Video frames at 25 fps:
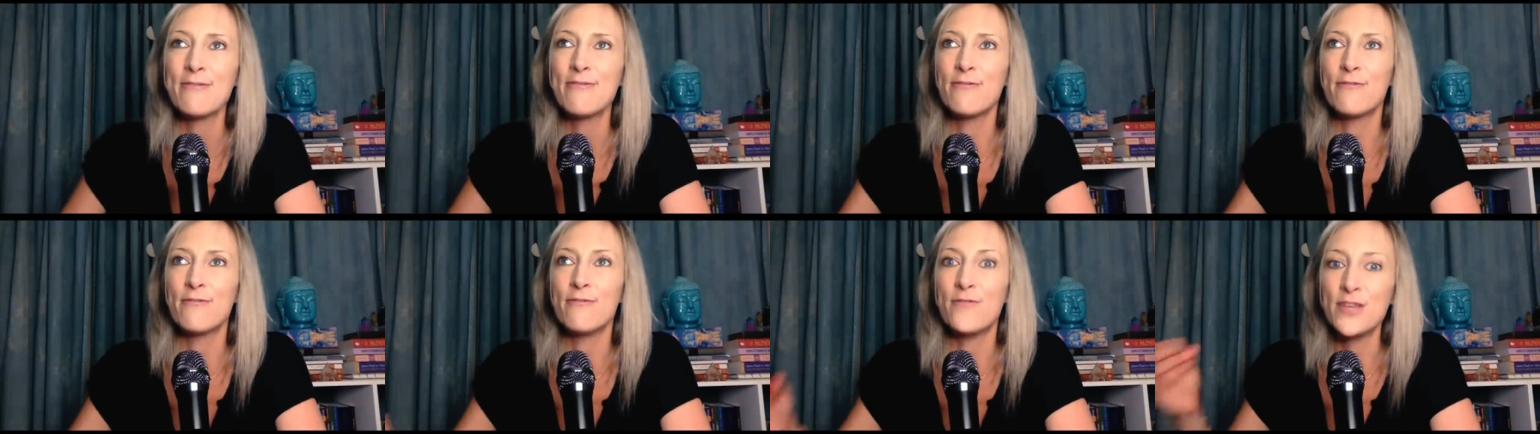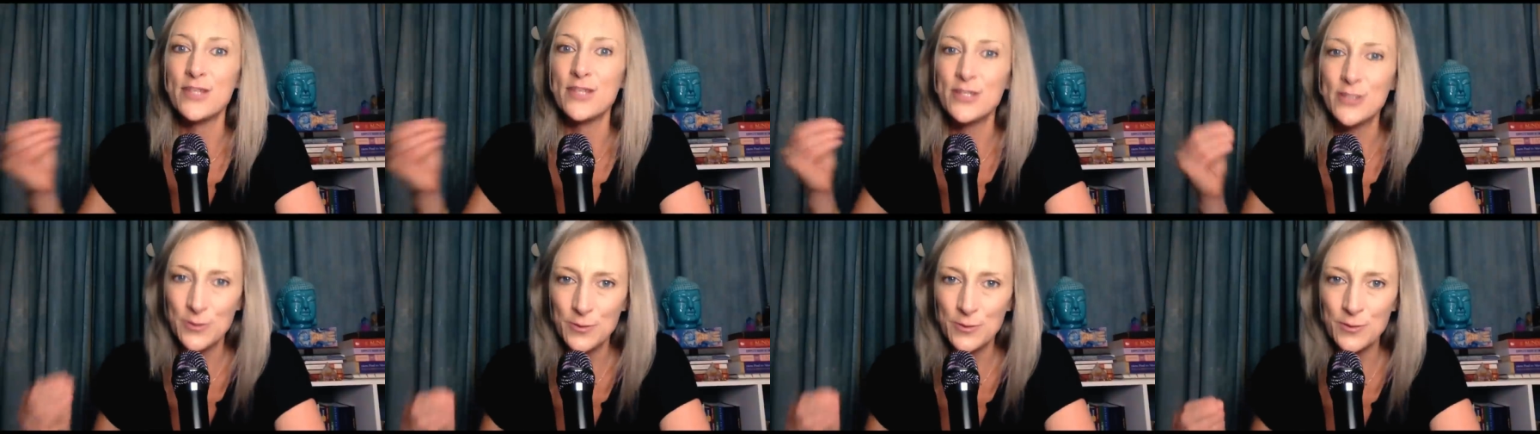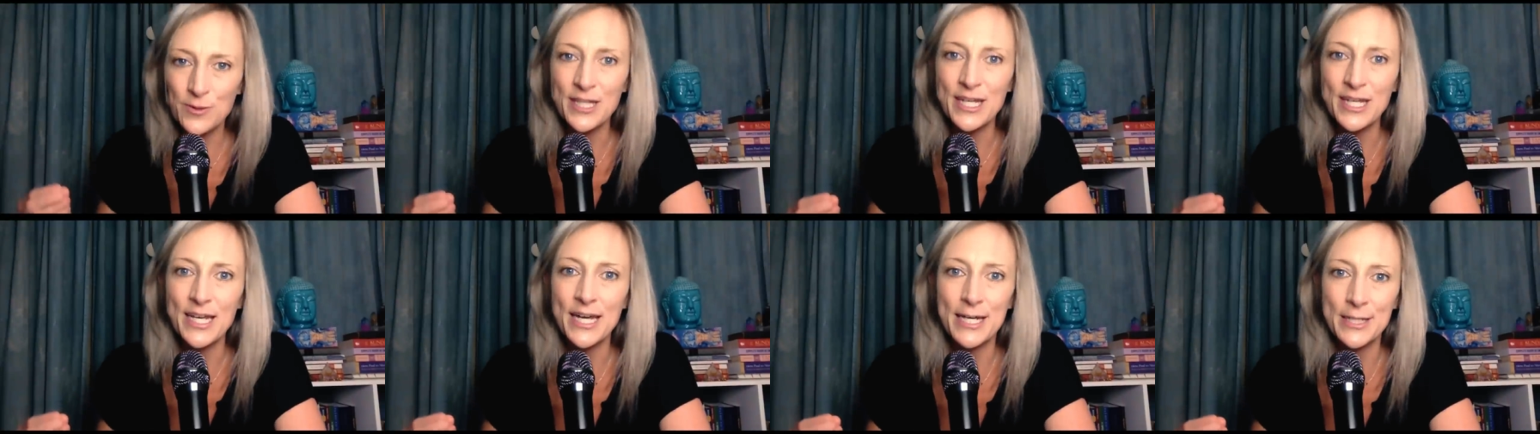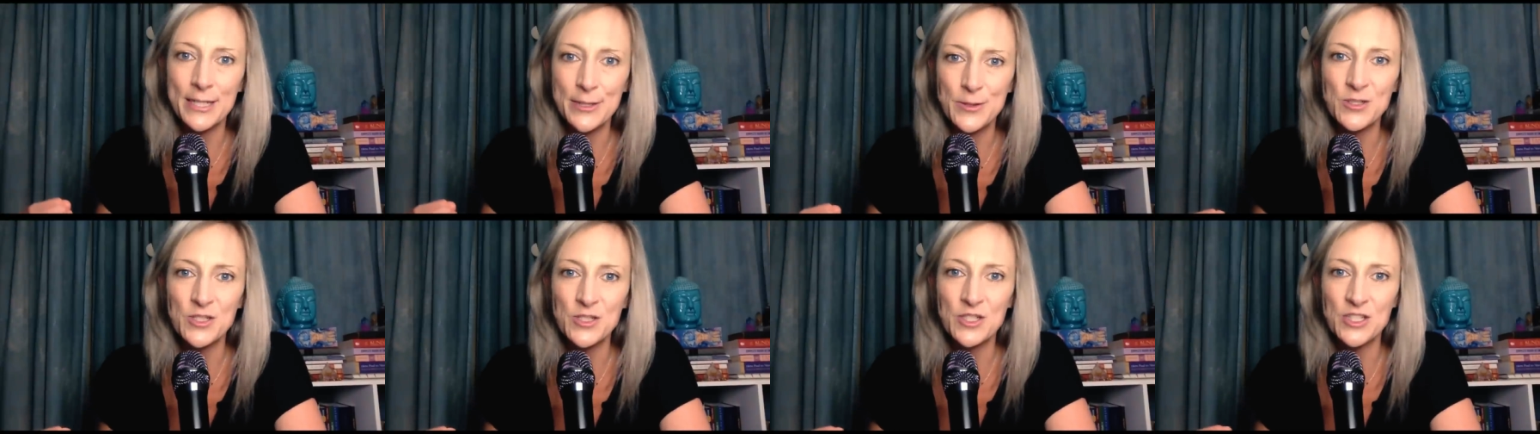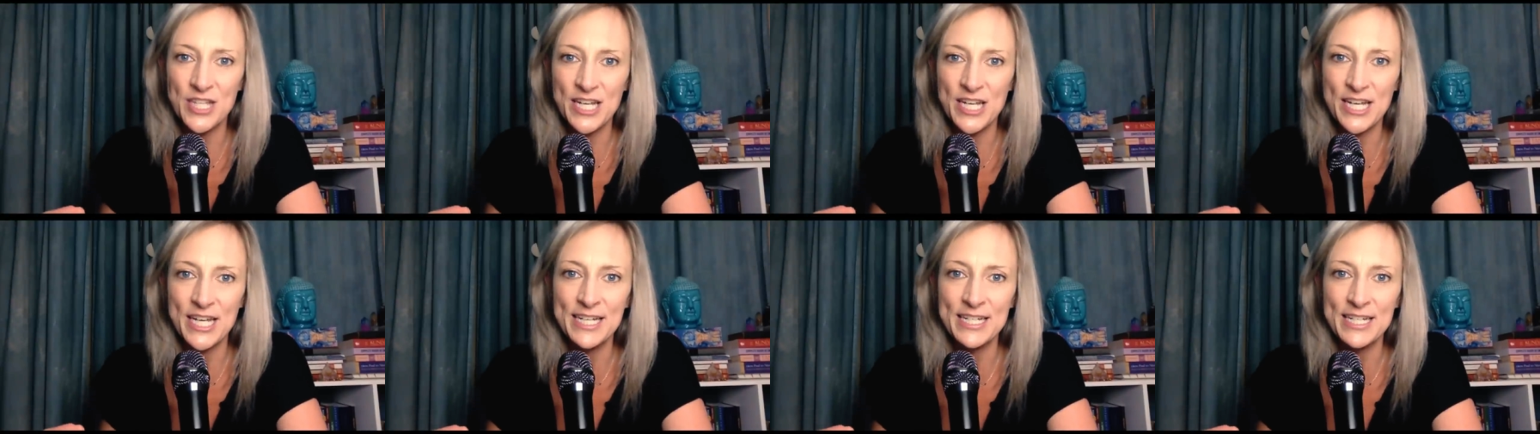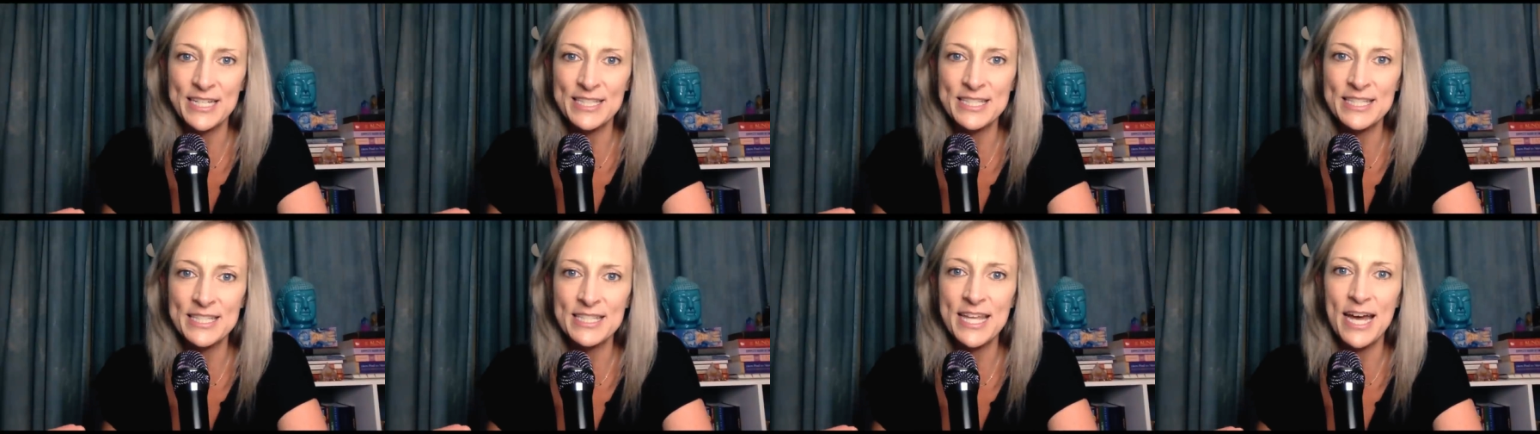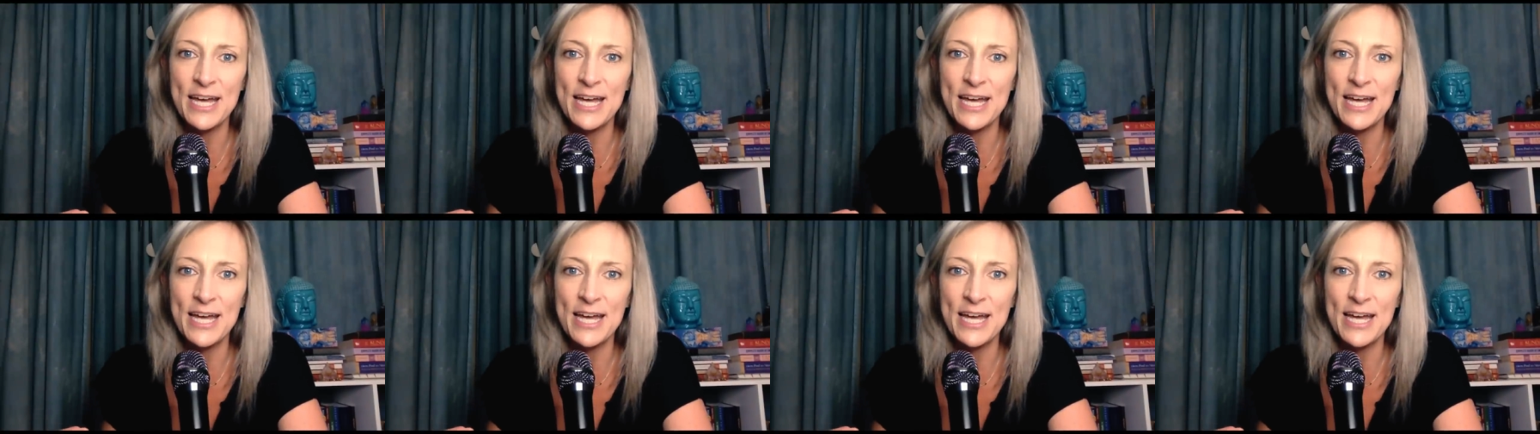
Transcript: viscerally understand